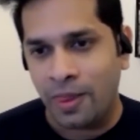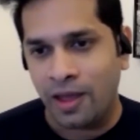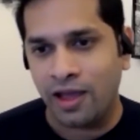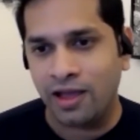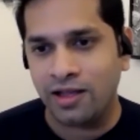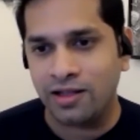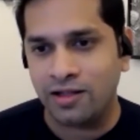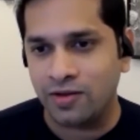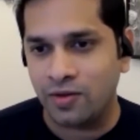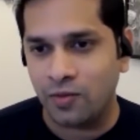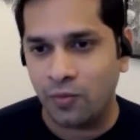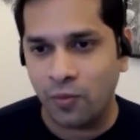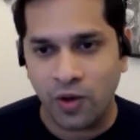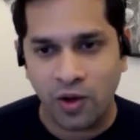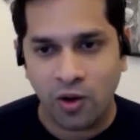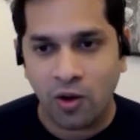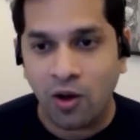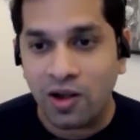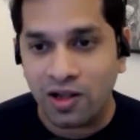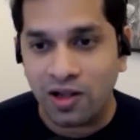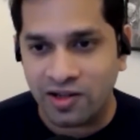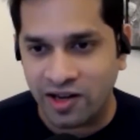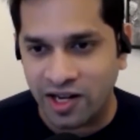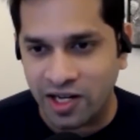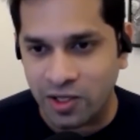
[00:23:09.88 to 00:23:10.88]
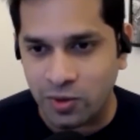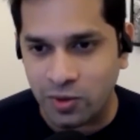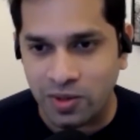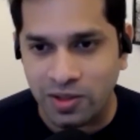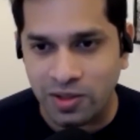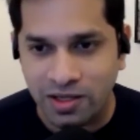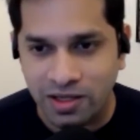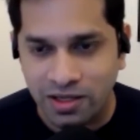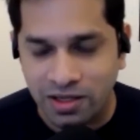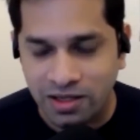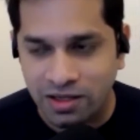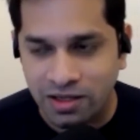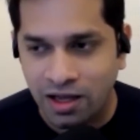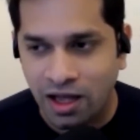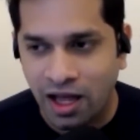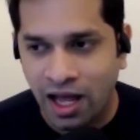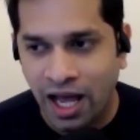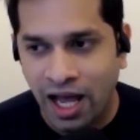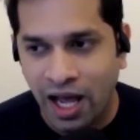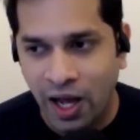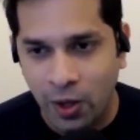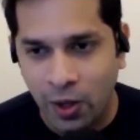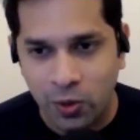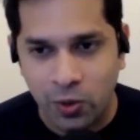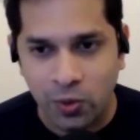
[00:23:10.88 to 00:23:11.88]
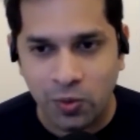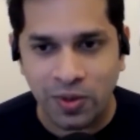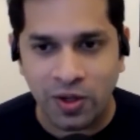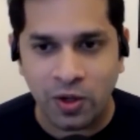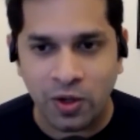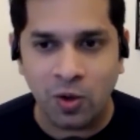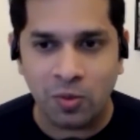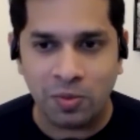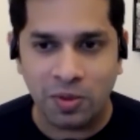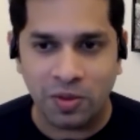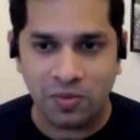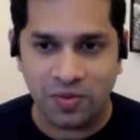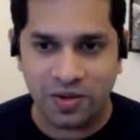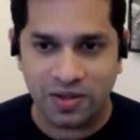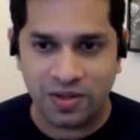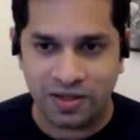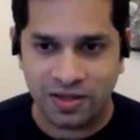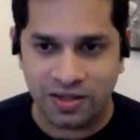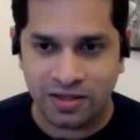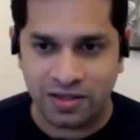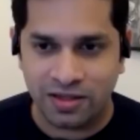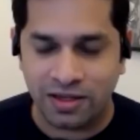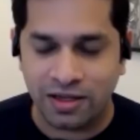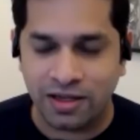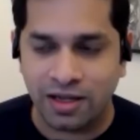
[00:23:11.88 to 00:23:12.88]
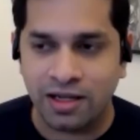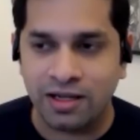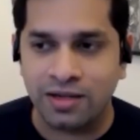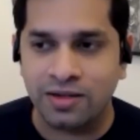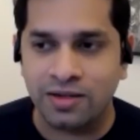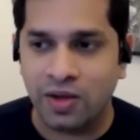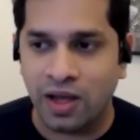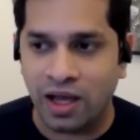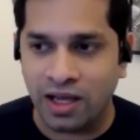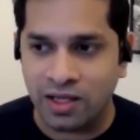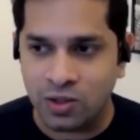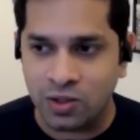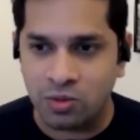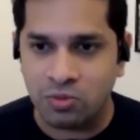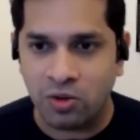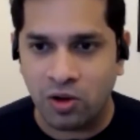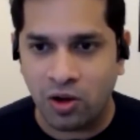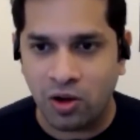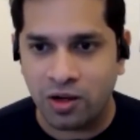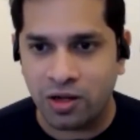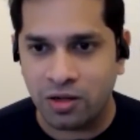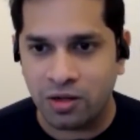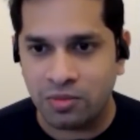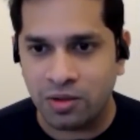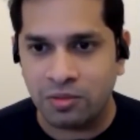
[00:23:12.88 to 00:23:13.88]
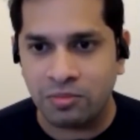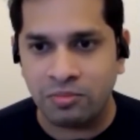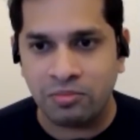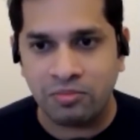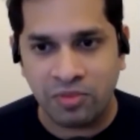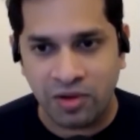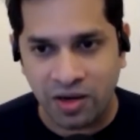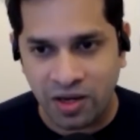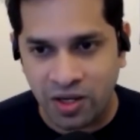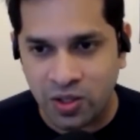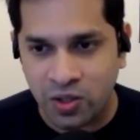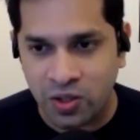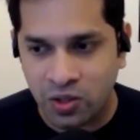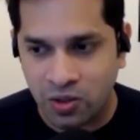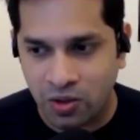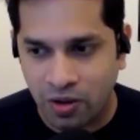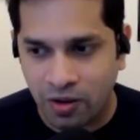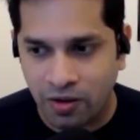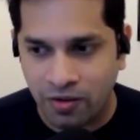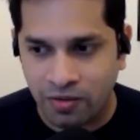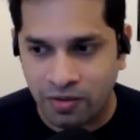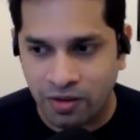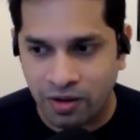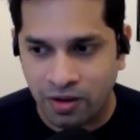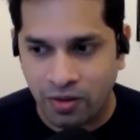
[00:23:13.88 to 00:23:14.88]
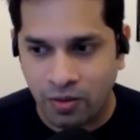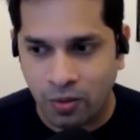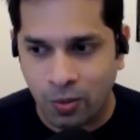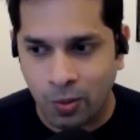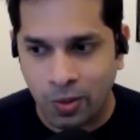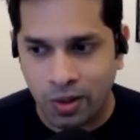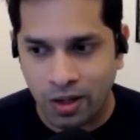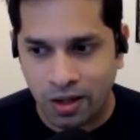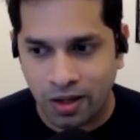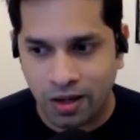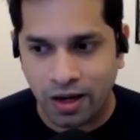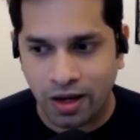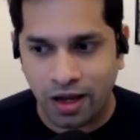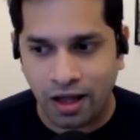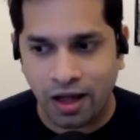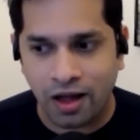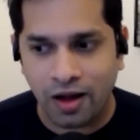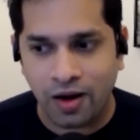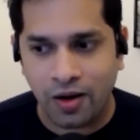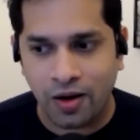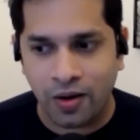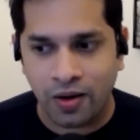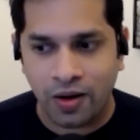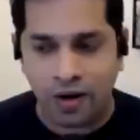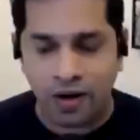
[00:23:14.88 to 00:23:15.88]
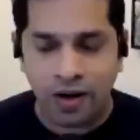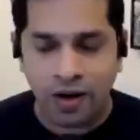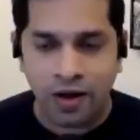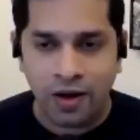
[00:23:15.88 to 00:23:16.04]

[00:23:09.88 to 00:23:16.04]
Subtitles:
and we are all trying to learn how do we cope up with this thing. And as you brought up, I'm pretty sure we are.